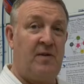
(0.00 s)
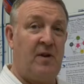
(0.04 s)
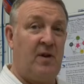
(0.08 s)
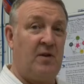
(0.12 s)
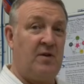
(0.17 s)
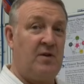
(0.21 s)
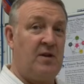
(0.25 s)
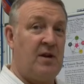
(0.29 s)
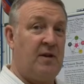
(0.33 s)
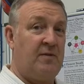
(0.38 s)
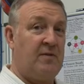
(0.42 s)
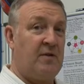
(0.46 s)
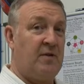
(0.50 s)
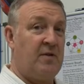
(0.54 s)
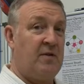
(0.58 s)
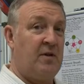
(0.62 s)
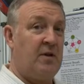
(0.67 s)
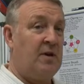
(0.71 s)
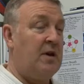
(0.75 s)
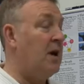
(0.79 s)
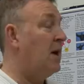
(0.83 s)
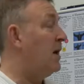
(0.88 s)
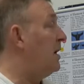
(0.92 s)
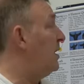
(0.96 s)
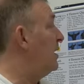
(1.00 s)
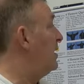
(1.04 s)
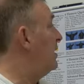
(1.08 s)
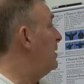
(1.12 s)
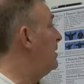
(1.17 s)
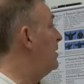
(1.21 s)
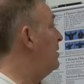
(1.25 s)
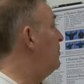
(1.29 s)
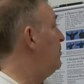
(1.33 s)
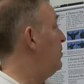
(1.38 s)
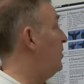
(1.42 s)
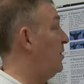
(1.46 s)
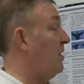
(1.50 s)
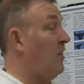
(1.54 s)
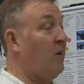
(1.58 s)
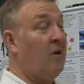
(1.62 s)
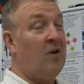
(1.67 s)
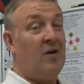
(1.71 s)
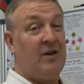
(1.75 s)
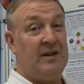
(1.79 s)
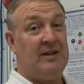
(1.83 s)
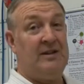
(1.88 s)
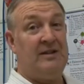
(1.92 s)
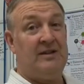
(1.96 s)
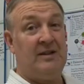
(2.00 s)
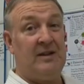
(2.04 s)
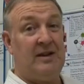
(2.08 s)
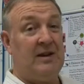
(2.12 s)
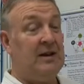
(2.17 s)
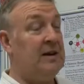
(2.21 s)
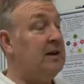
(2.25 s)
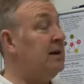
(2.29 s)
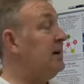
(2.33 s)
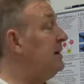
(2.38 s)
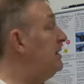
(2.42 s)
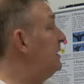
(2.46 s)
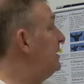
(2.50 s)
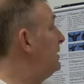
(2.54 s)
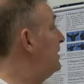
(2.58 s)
longevity, but a lot easier